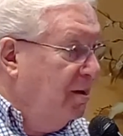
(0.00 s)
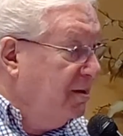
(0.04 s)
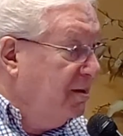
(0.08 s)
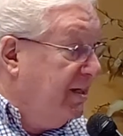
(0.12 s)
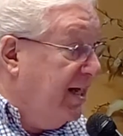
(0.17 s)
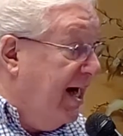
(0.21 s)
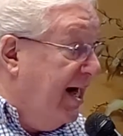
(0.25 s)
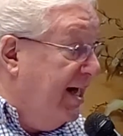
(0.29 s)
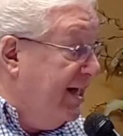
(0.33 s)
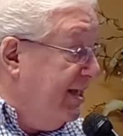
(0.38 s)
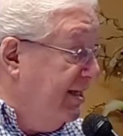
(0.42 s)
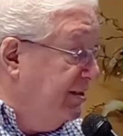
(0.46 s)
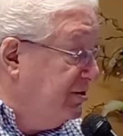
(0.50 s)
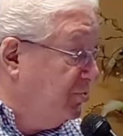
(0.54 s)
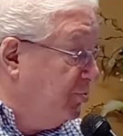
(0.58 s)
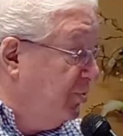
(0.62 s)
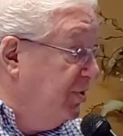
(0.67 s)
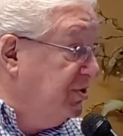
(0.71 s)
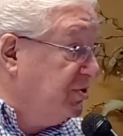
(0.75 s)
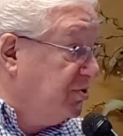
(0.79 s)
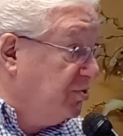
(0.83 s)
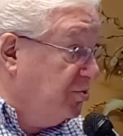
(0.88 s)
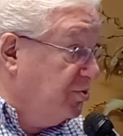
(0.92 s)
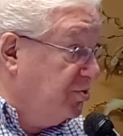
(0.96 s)
God has
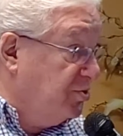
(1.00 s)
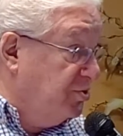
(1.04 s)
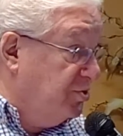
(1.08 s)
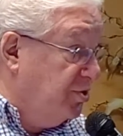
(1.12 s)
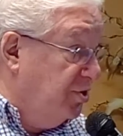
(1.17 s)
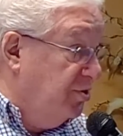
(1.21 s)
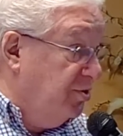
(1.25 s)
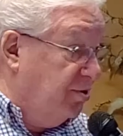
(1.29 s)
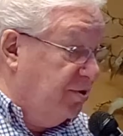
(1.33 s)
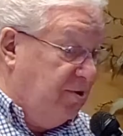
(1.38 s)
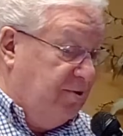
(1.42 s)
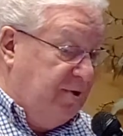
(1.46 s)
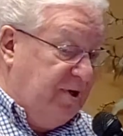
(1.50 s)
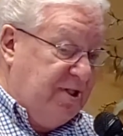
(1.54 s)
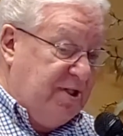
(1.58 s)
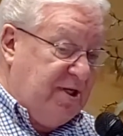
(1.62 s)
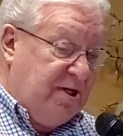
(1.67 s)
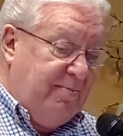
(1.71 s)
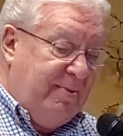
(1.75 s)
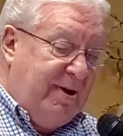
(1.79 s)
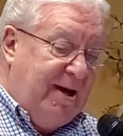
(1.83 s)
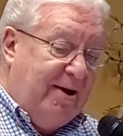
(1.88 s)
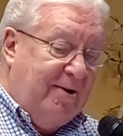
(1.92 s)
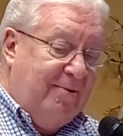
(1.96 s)
resources you don't know
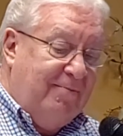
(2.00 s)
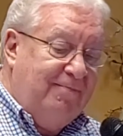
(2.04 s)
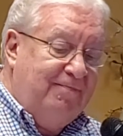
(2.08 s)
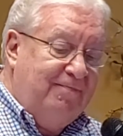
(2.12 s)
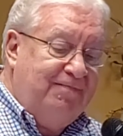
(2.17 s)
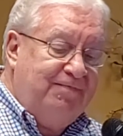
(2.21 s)
anything about.